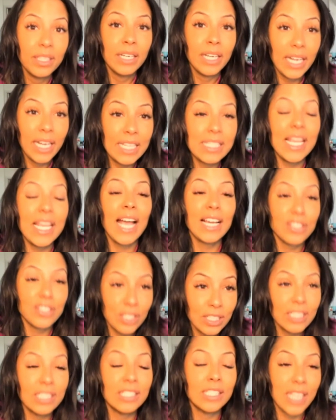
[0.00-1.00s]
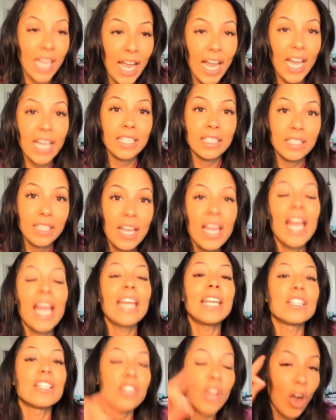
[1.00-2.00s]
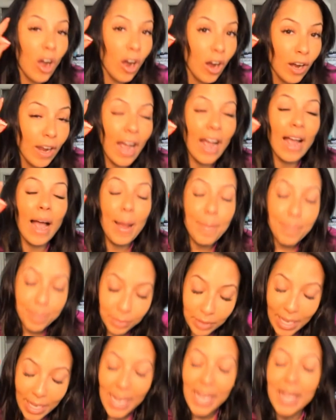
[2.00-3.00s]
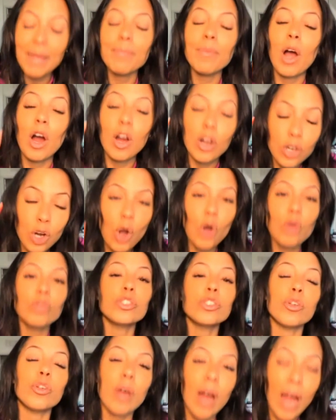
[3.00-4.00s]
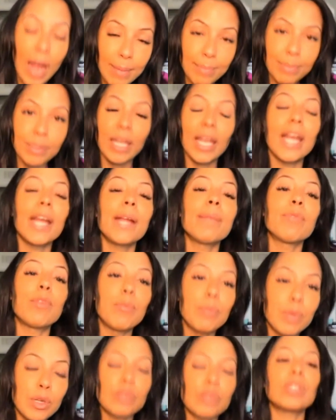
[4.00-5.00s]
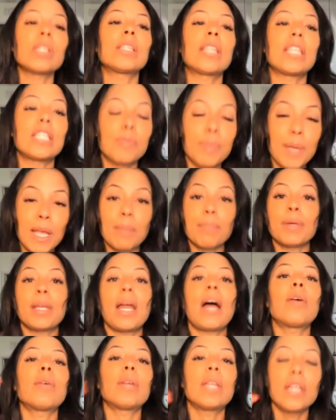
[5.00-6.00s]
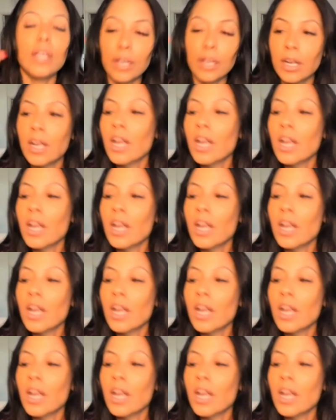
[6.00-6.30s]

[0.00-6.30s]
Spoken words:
It's actually sad. And it's I blame our culture. I blame the music that's being put out here